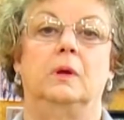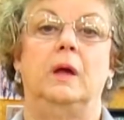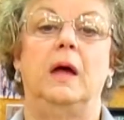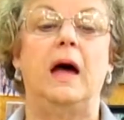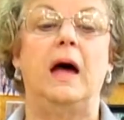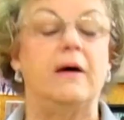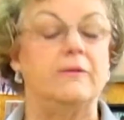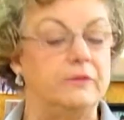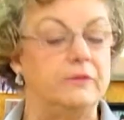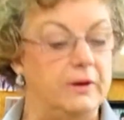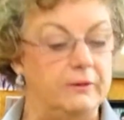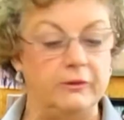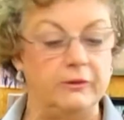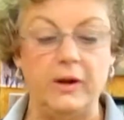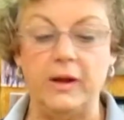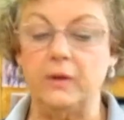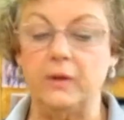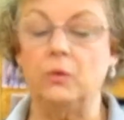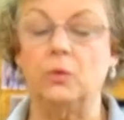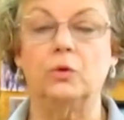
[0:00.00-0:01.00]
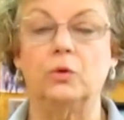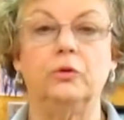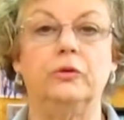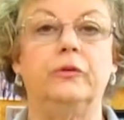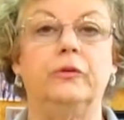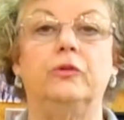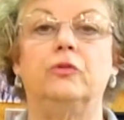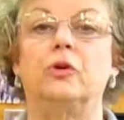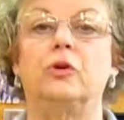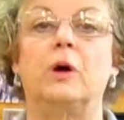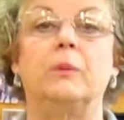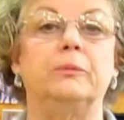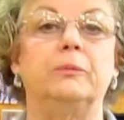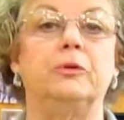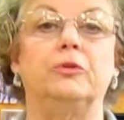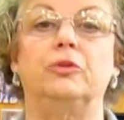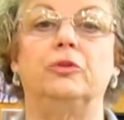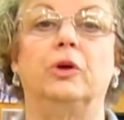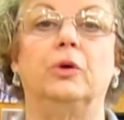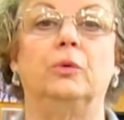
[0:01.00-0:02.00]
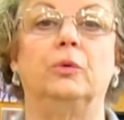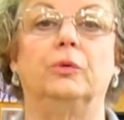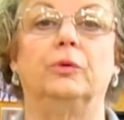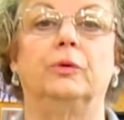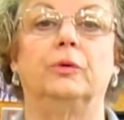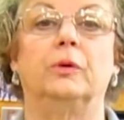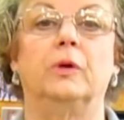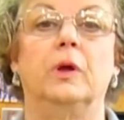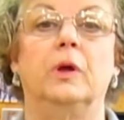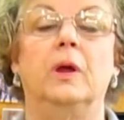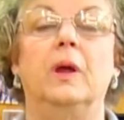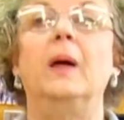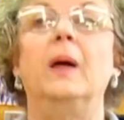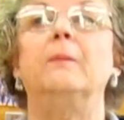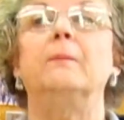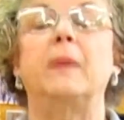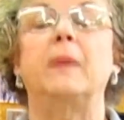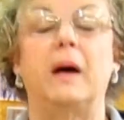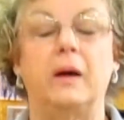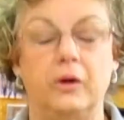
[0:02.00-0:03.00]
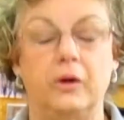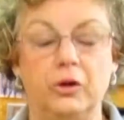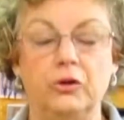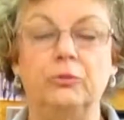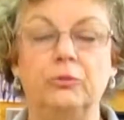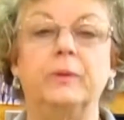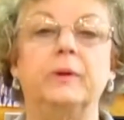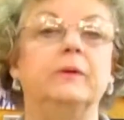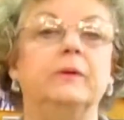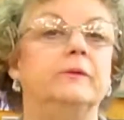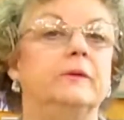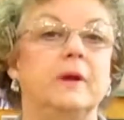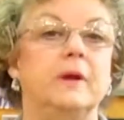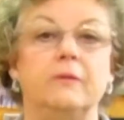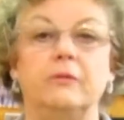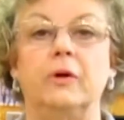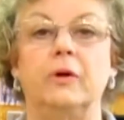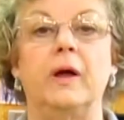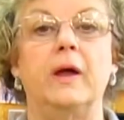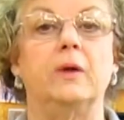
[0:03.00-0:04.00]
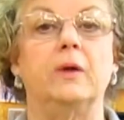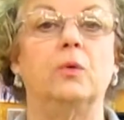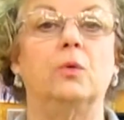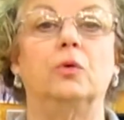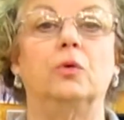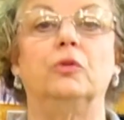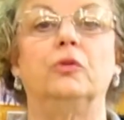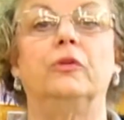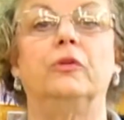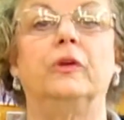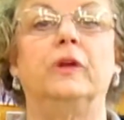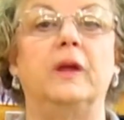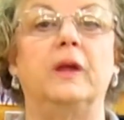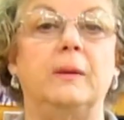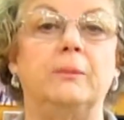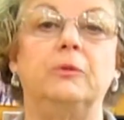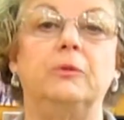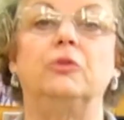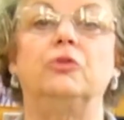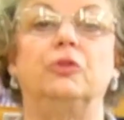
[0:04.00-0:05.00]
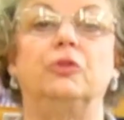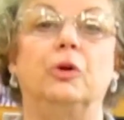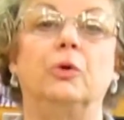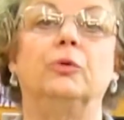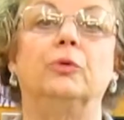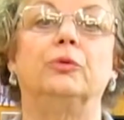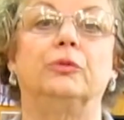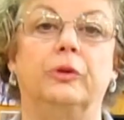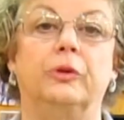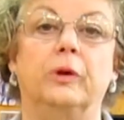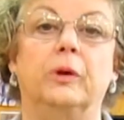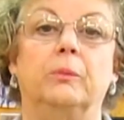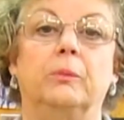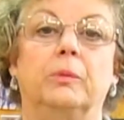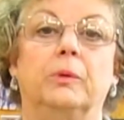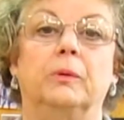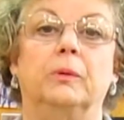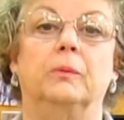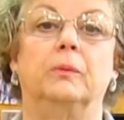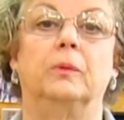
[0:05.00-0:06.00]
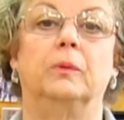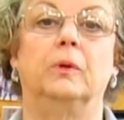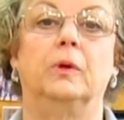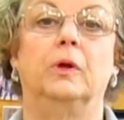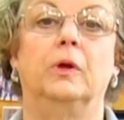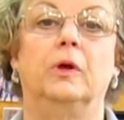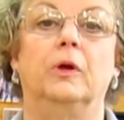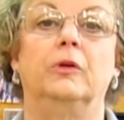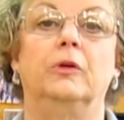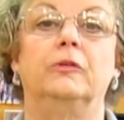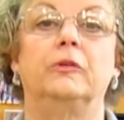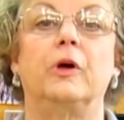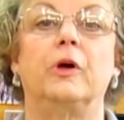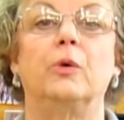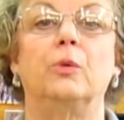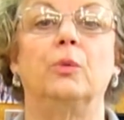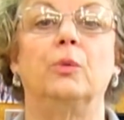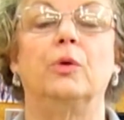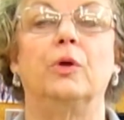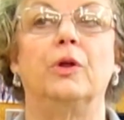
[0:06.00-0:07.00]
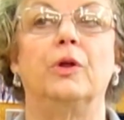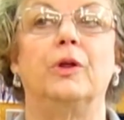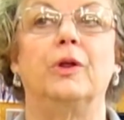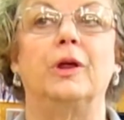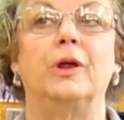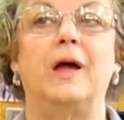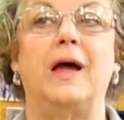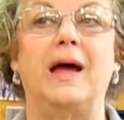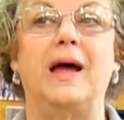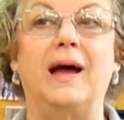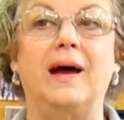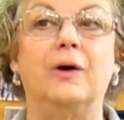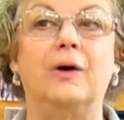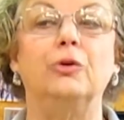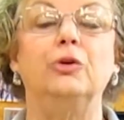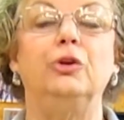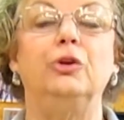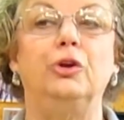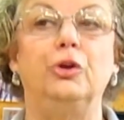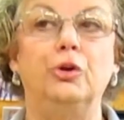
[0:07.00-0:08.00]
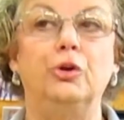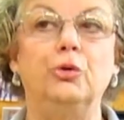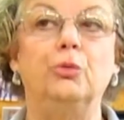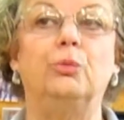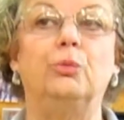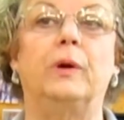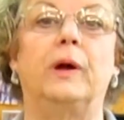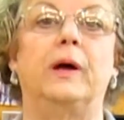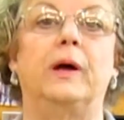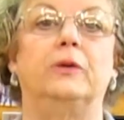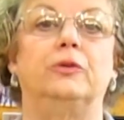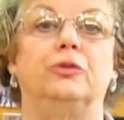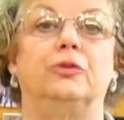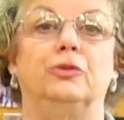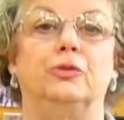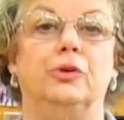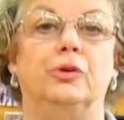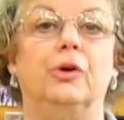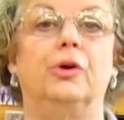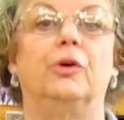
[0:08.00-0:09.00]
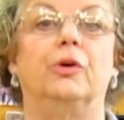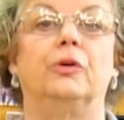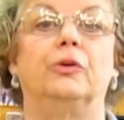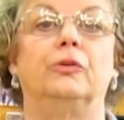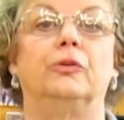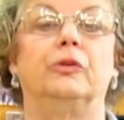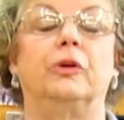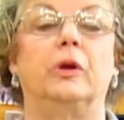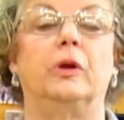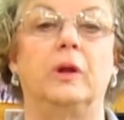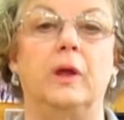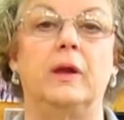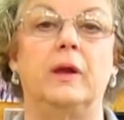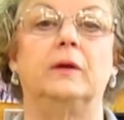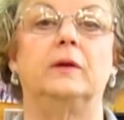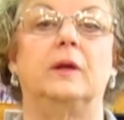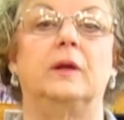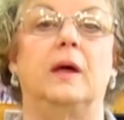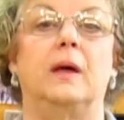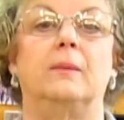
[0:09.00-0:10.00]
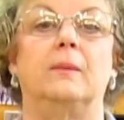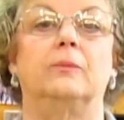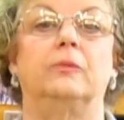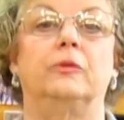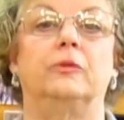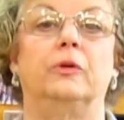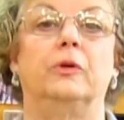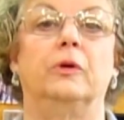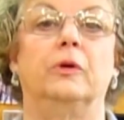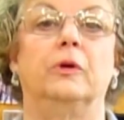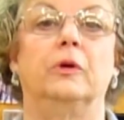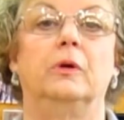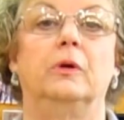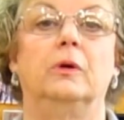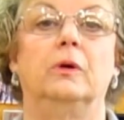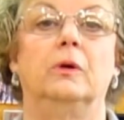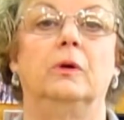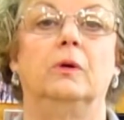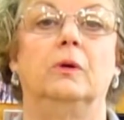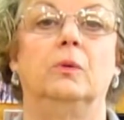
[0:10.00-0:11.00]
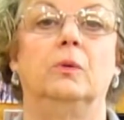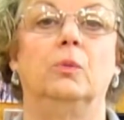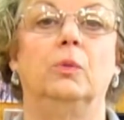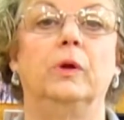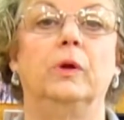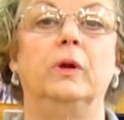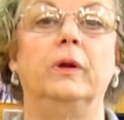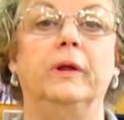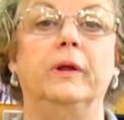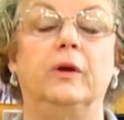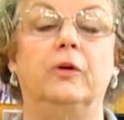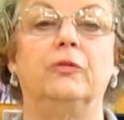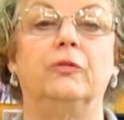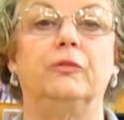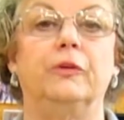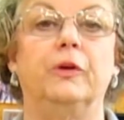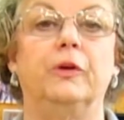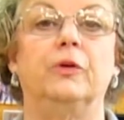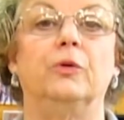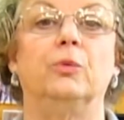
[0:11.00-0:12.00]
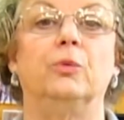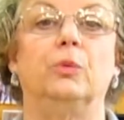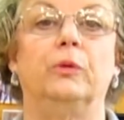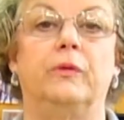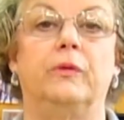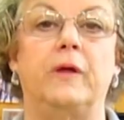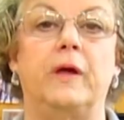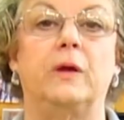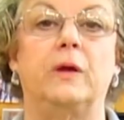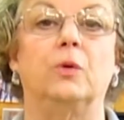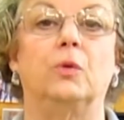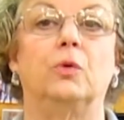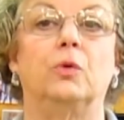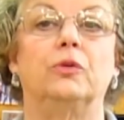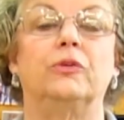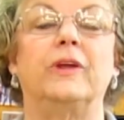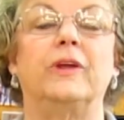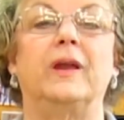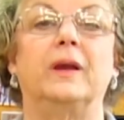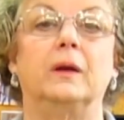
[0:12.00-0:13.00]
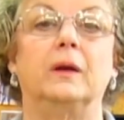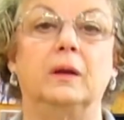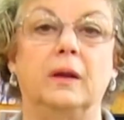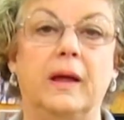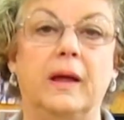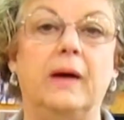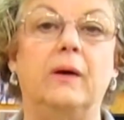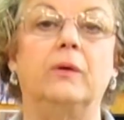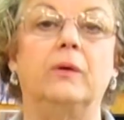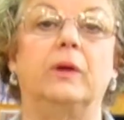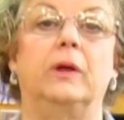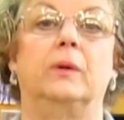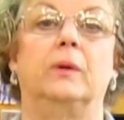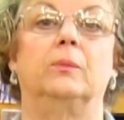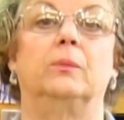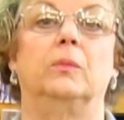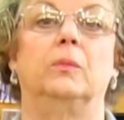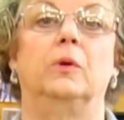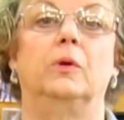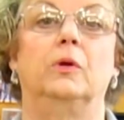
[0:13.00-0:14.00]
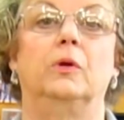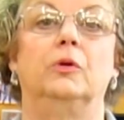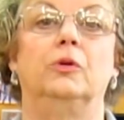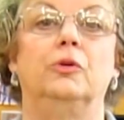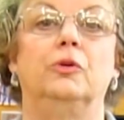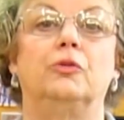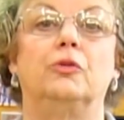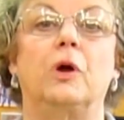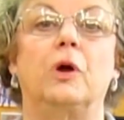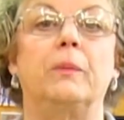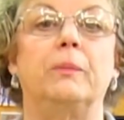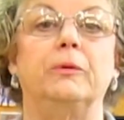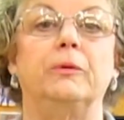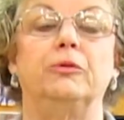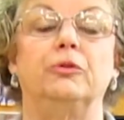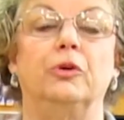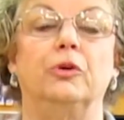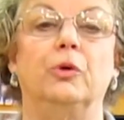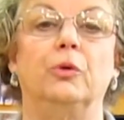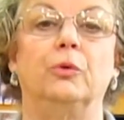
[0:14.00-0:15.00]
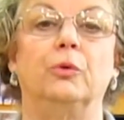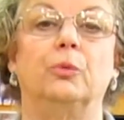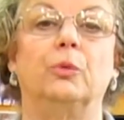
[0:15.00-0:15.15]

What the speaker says: I've never had a horse that dropped a shoulder. My husband has never had a horse that kept his shoulders up. So how you ride your turns a lot of times will interfere with that horse and allow him to drop his shoulder.